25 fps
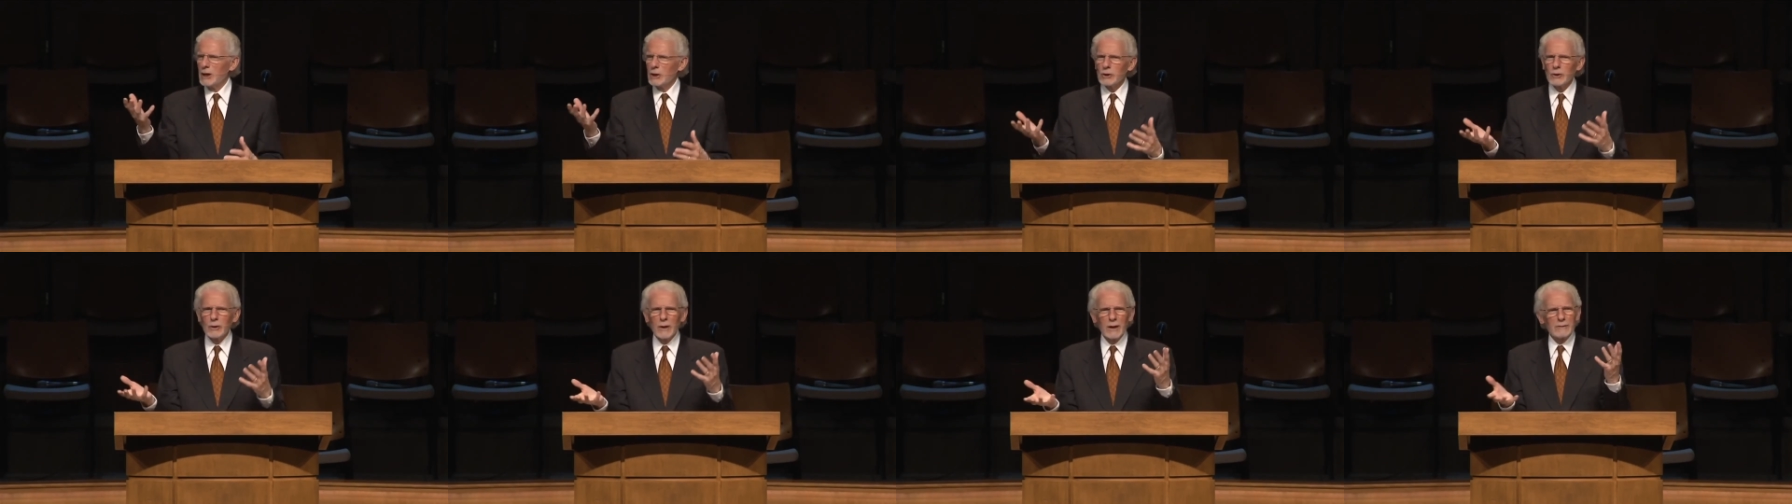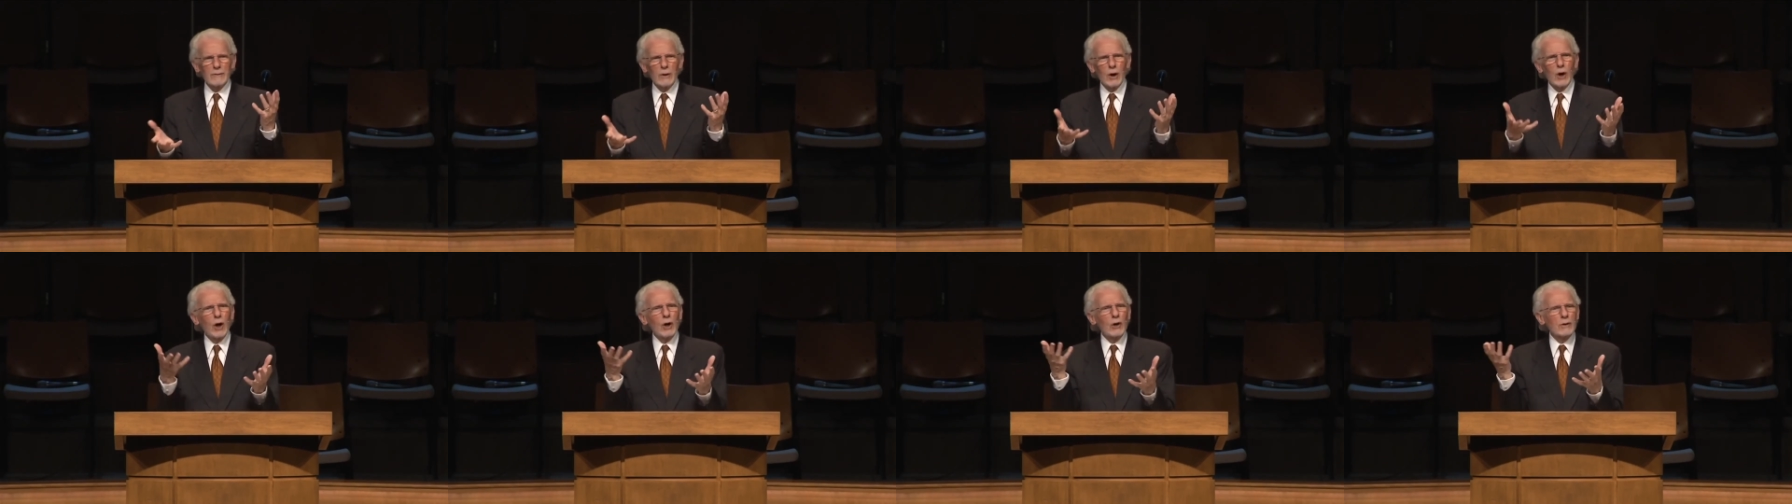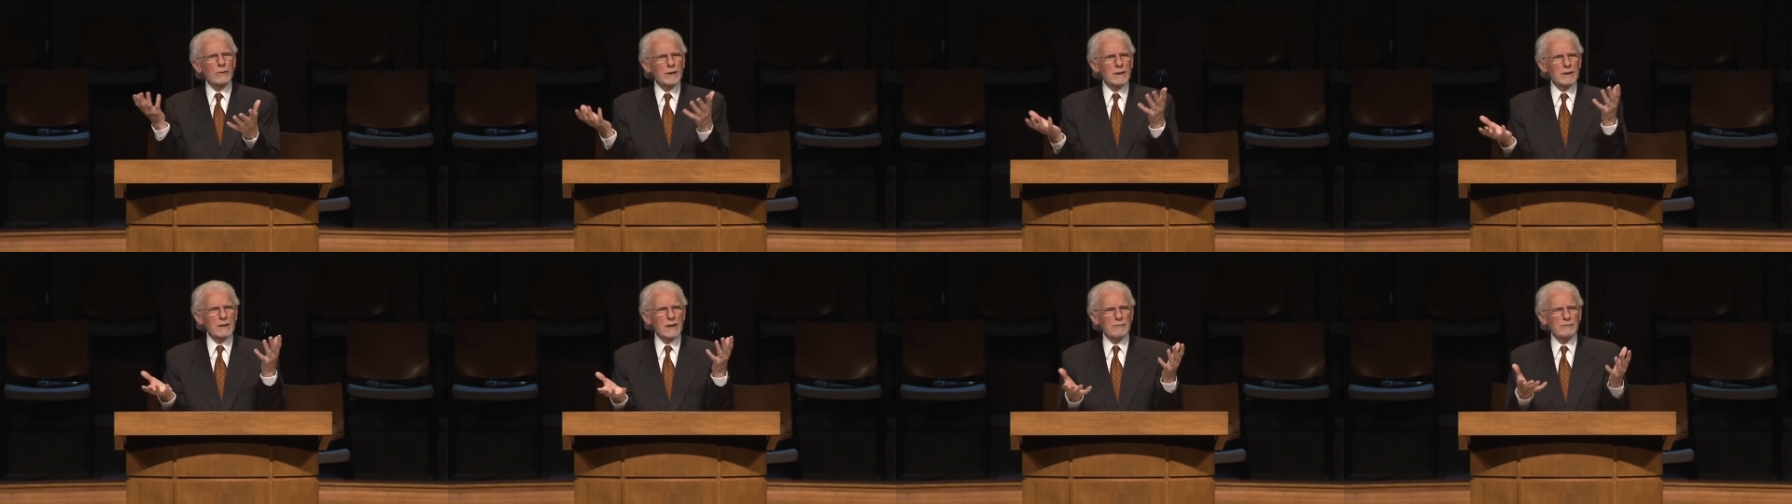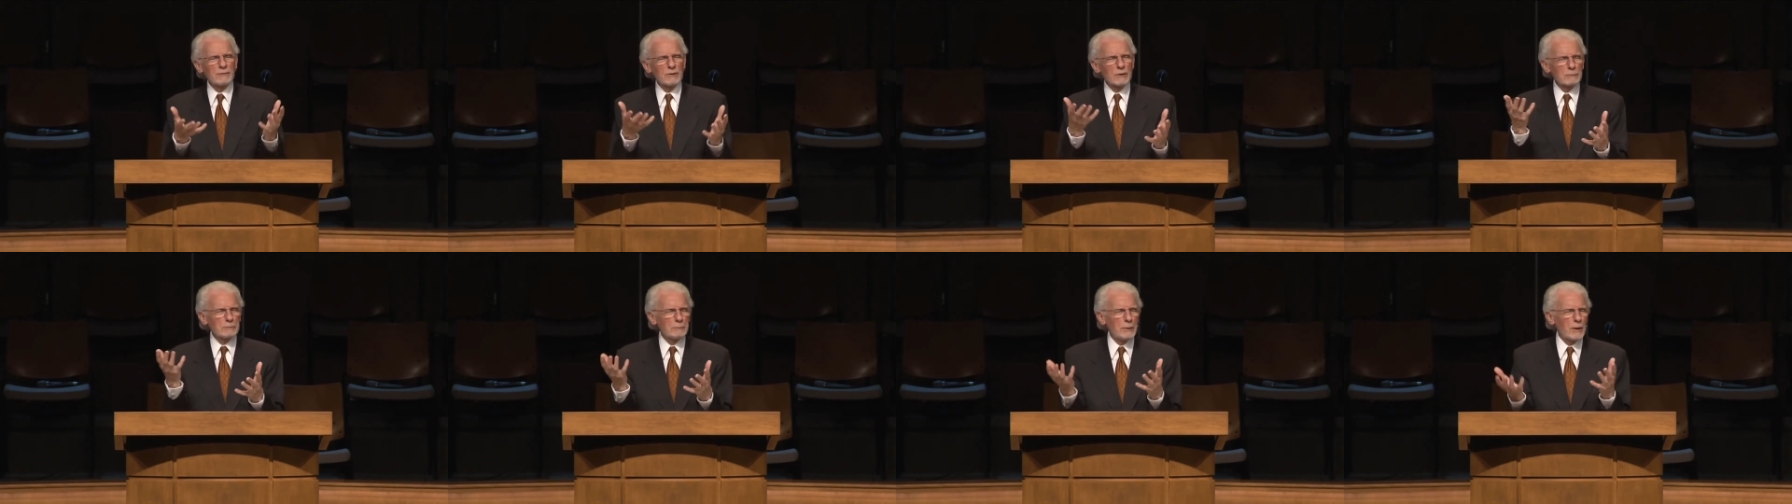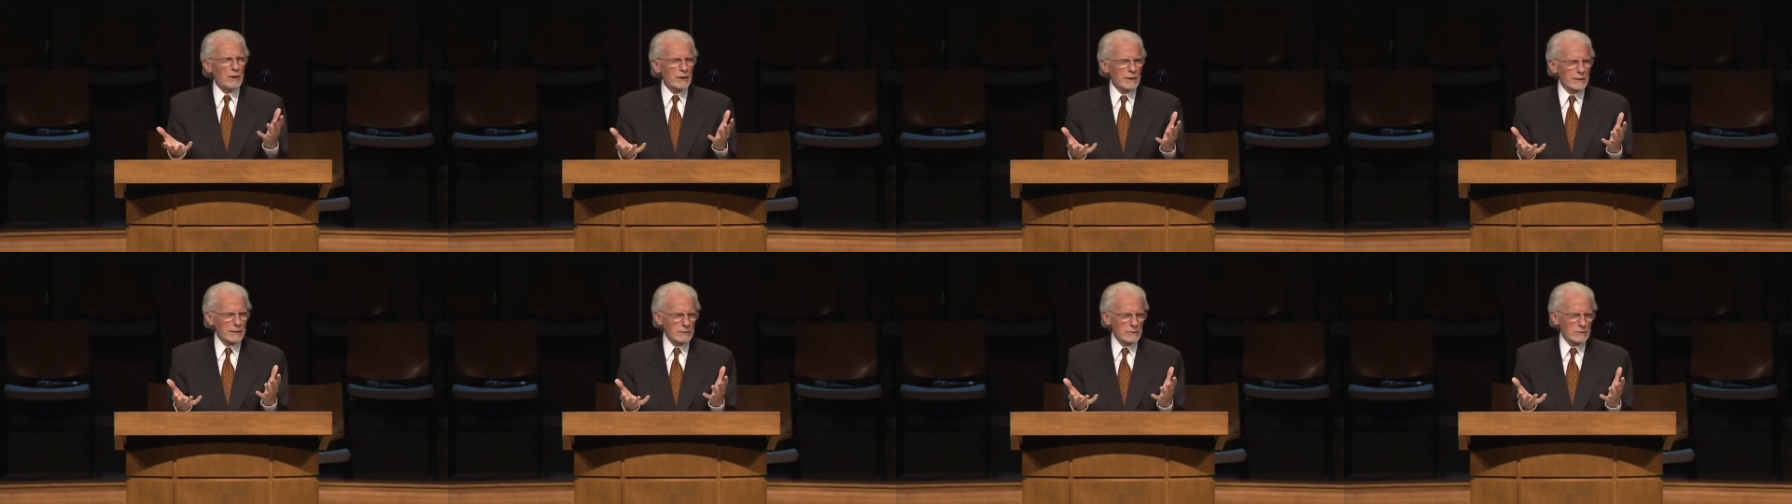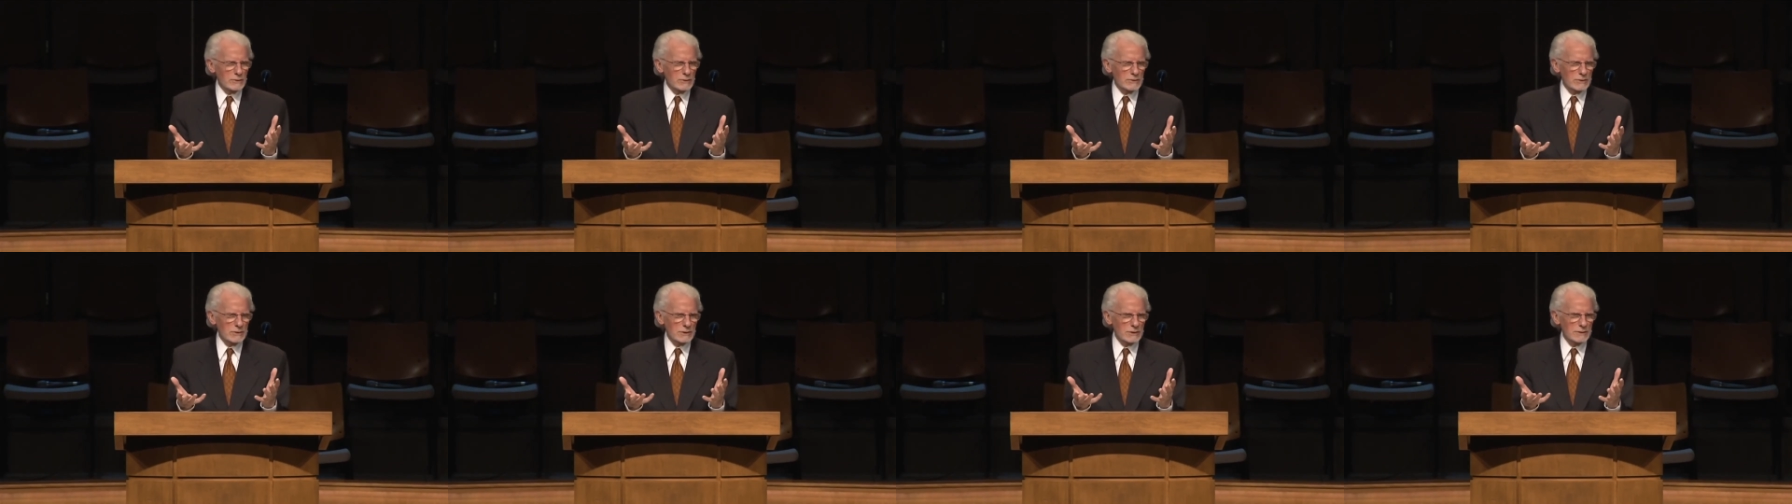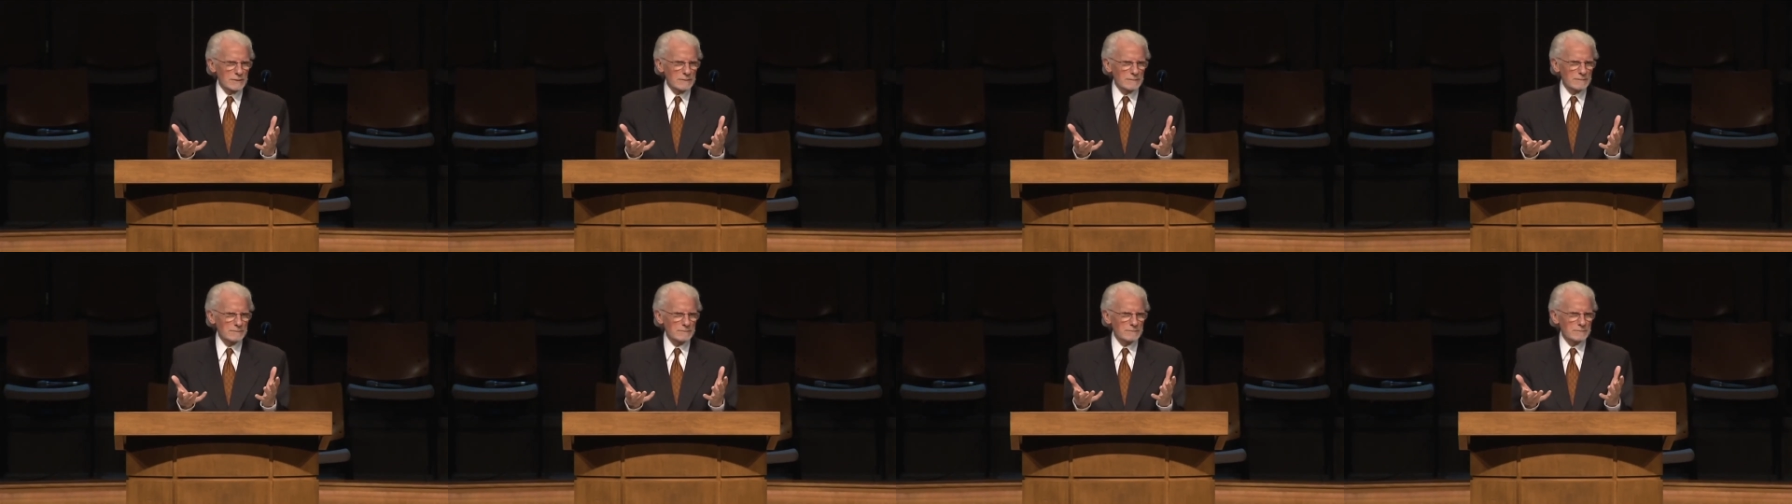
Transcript: you have all the different parts.